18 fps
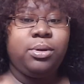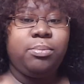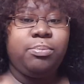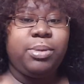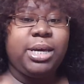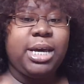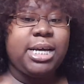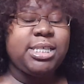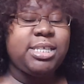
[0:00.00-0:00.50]

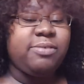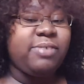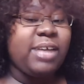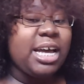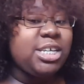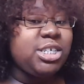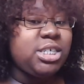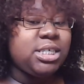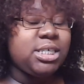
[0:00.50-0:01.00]
Because if
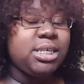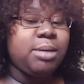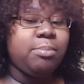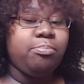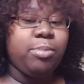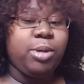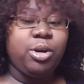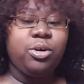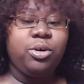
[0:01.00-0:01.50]
that's just in the
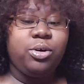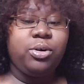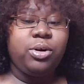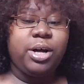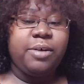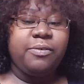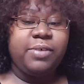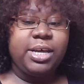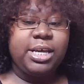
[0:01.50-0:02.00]
middle
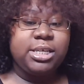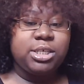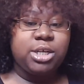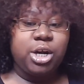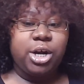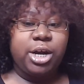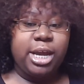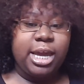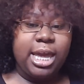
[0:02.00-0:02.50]
of
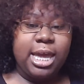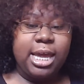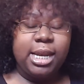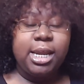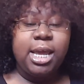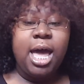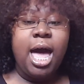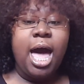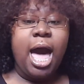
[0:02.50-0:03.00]
her head,
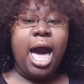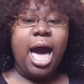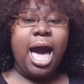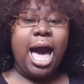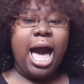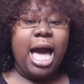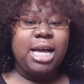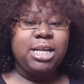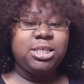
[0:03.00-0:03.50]

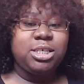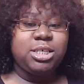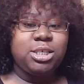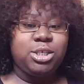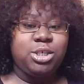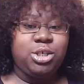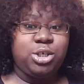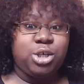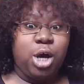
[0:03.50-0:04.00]
I
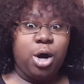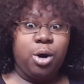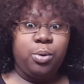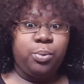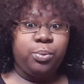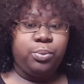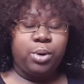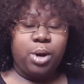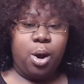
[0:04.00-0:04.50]
just
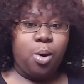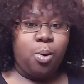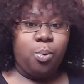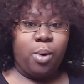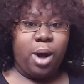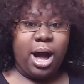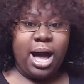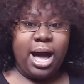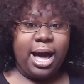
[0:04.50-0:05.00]
don't know
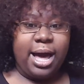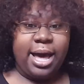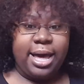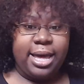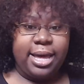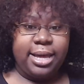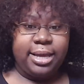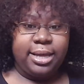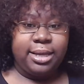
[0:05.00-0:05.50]

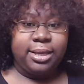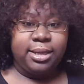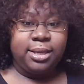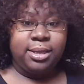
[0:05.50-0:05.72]
why.